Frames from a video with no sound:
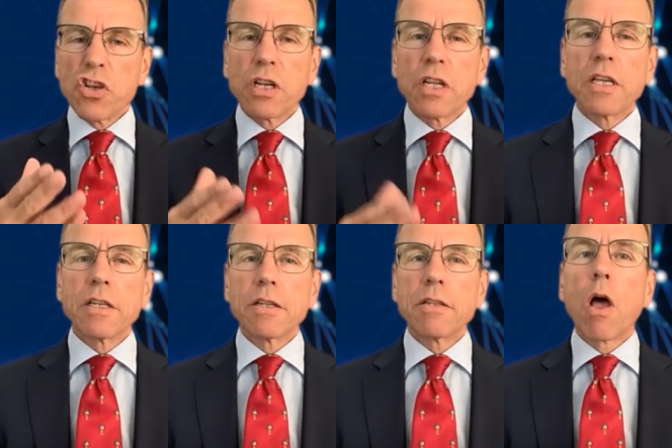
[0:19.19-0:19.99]
can
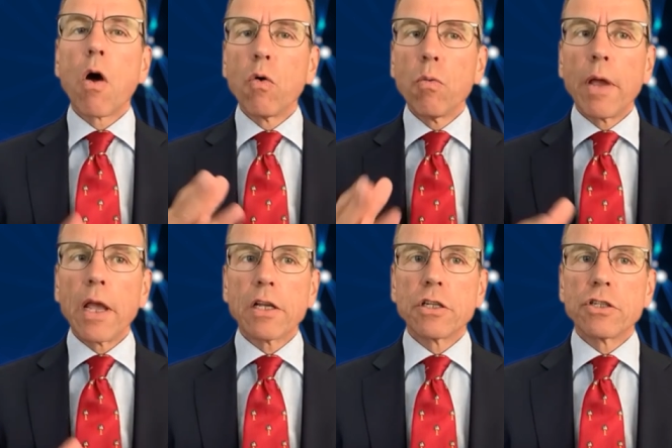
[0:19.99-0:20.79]
get the whole
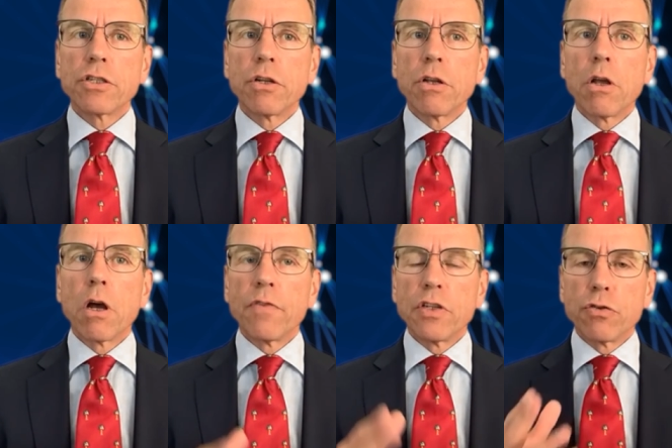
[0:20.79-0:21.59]
package
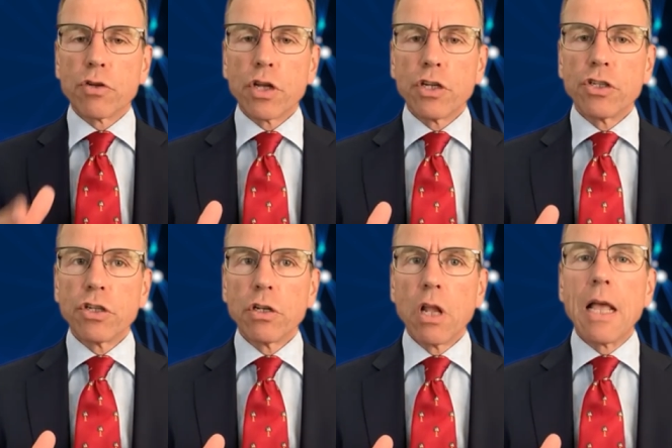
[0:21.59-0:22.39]
of
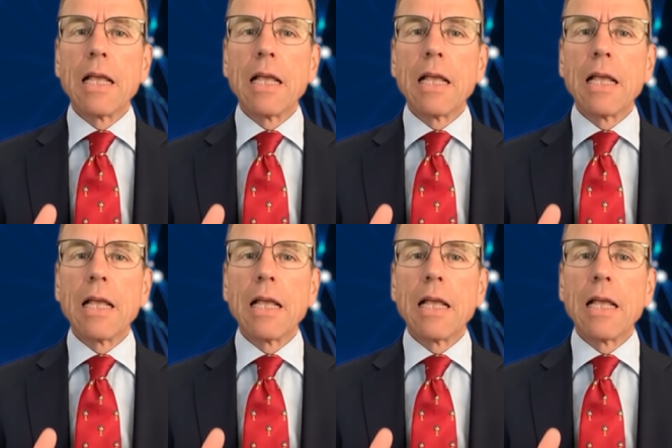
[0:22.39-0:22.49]
education,